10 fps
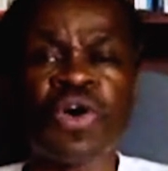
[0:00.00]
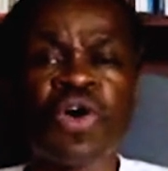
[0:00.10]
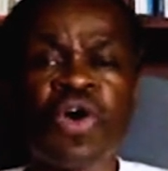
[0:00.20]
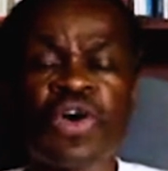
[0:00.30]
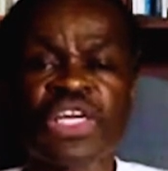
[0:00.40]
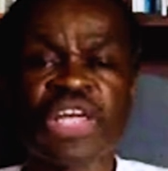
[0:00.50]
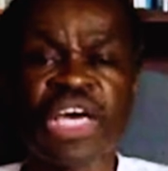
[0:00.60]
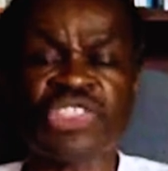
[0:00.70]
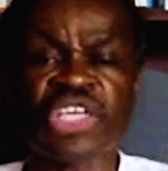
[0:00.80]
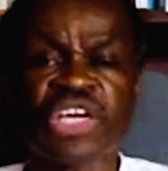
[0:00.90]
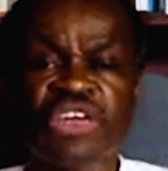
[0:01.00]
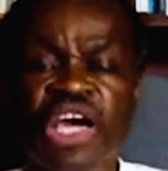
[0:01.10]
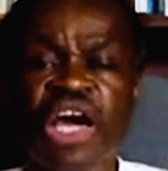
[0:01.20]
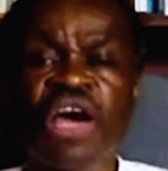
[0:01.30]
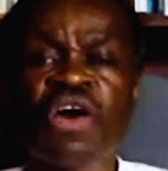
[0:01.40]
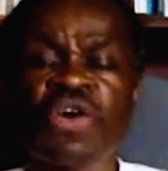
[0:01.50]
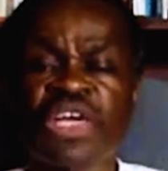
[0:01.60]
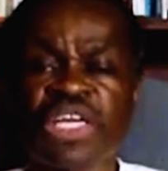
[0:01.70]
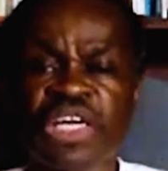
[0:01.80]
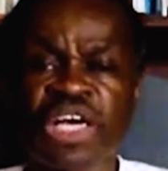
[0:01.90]
or in Nigeria or
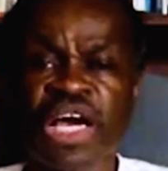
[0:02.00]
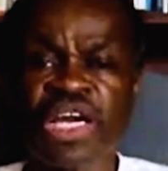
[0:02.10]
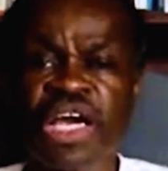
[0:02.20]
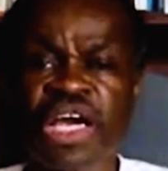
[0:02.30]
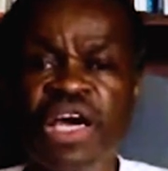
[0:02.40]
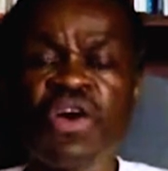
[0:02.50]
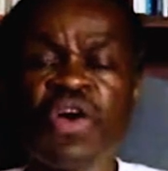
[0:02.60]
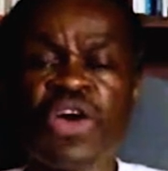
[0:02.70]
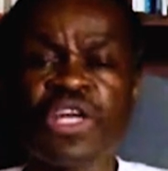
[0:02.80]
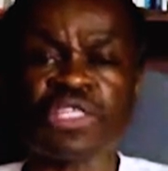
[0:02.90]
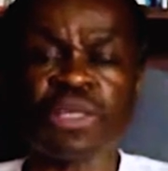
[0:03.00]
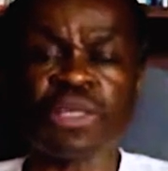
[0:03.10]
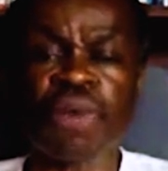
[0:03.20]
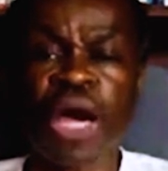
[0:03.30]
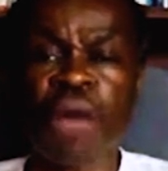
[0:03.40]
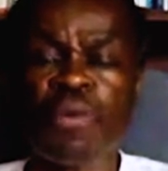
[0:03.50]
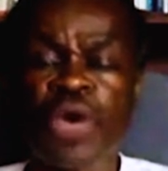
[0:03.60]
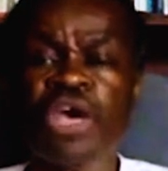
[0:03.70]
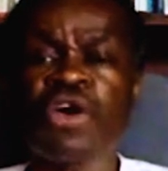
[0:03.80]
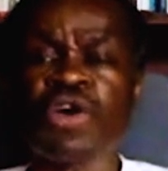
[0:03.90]
in Ghana or in
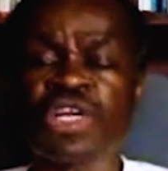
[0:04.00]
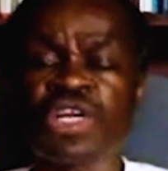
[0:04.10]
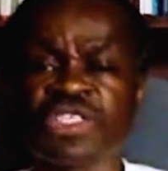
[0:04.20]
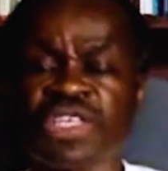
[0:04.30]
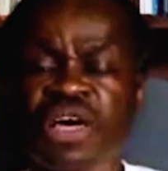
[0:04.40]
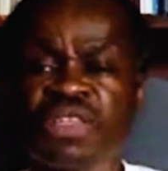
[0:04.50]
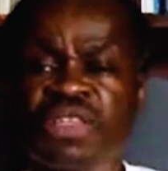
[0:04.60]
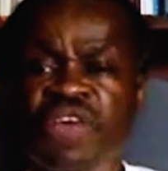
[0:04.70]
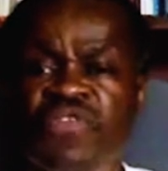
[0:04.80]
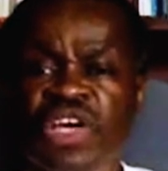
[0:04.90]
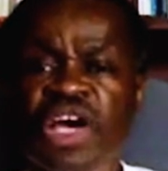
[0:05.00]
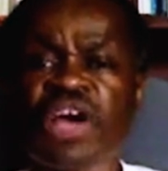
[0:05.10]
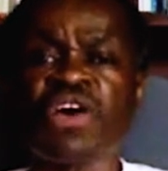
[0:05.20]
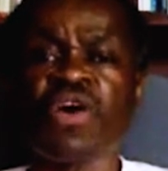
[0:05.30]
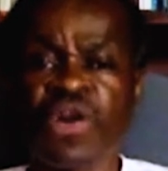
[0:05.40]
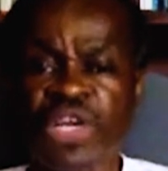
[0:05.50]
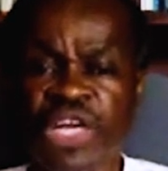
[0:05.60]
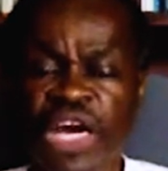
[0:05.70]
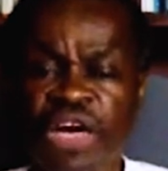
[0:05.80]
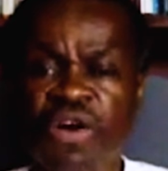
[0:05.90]
Zimbabwe or in South Africa or in
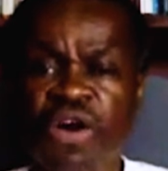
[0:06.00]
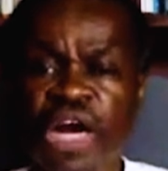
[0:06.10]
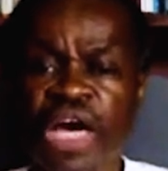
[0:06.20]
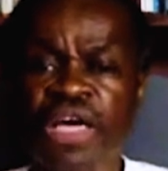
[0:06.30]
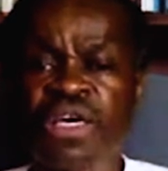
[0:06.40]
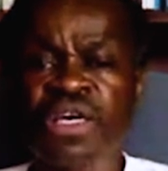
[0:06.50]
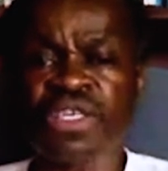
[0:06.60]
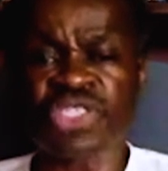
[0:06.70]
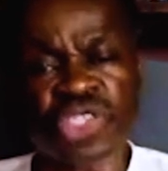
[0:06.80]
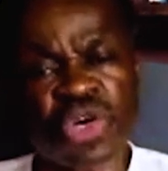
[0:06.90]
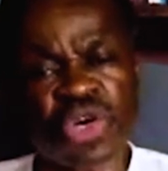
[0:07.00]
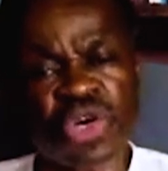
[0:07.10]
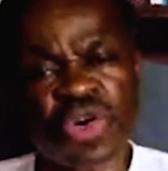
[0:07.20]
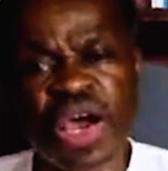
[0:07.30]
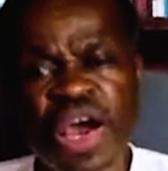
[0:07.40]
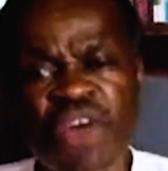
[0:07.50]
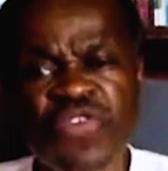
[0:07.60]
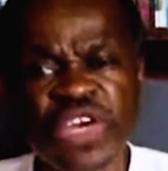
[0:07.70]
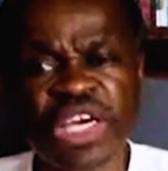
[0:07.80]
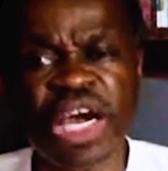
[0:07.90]
Angola. So
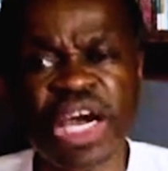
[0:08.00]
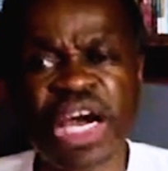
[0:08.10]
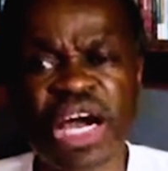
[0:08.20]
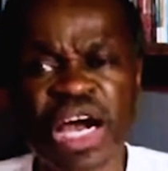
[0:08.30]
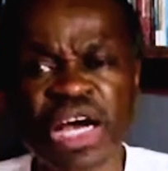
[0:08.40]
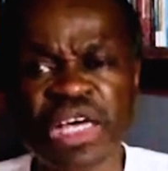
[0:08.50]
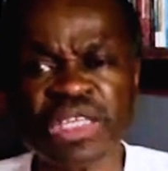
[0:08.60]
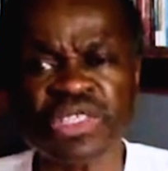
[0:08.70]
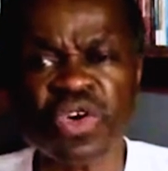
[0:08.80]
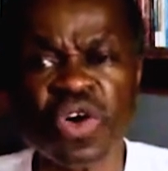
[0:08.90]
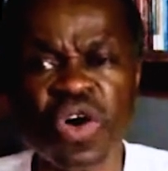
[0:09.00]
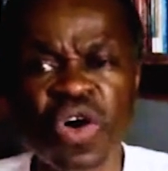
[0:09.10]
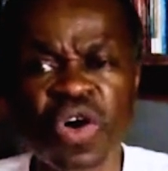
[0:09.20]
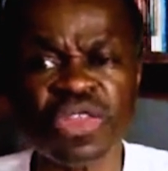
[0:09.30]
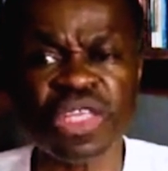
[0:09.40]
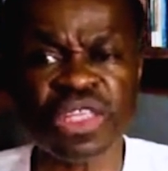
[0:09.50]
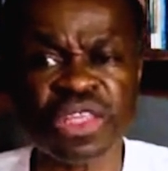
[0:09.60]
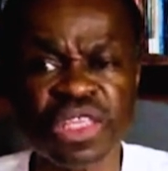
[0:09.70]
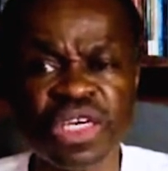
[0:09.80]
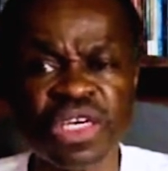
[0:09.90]
Africa has all the
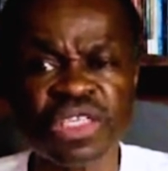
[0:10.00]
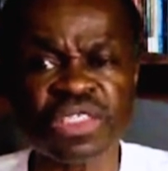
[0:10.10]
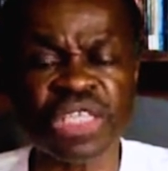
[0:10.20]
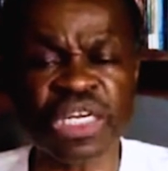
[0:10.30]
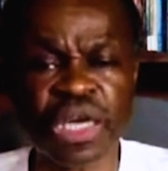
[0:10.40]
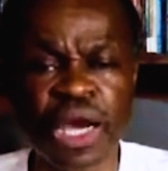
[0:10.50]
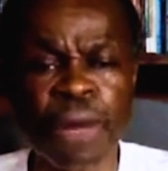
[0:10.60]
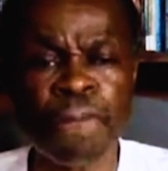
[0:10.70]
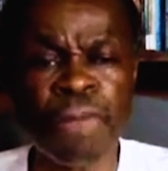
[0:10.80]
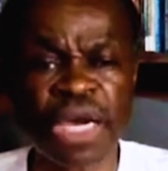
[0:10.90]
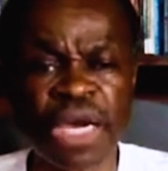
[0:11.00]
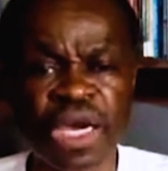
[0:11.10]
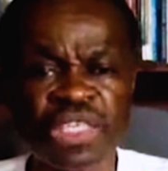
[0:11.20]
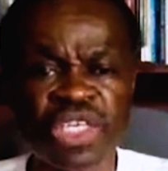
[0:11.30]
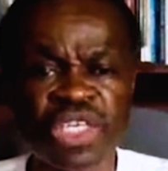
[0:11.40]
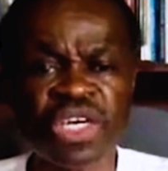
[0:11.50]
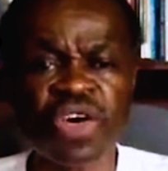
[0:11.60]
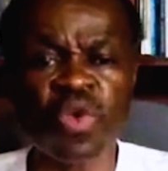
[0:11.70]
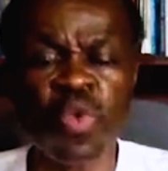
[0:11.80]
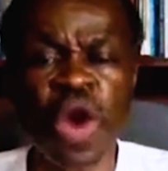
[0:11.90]
things that can make us
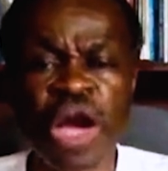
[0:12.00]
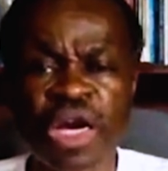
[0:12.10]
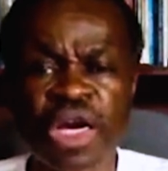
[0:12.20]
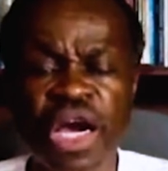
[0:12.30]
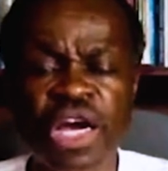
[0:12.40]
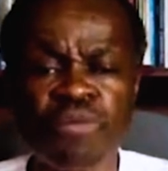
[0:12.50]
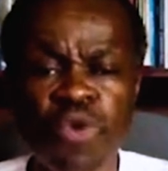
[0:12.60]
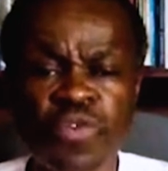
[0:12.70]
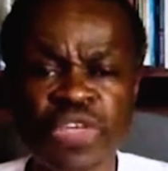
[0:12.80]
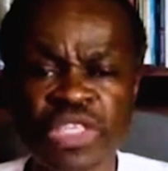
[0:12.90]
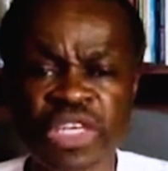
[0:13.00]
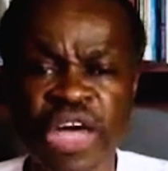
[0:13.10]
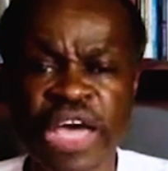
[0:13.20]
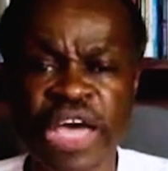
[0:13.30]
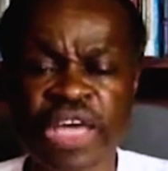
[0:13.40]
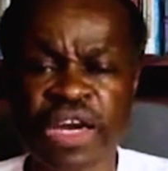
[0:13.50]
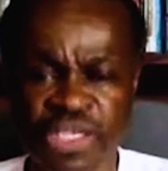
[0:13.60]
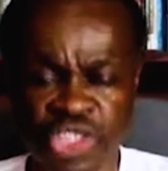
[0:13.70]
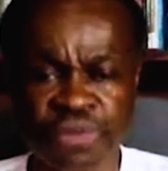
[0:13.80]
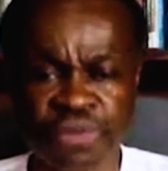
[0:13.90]
work and move in the right direction.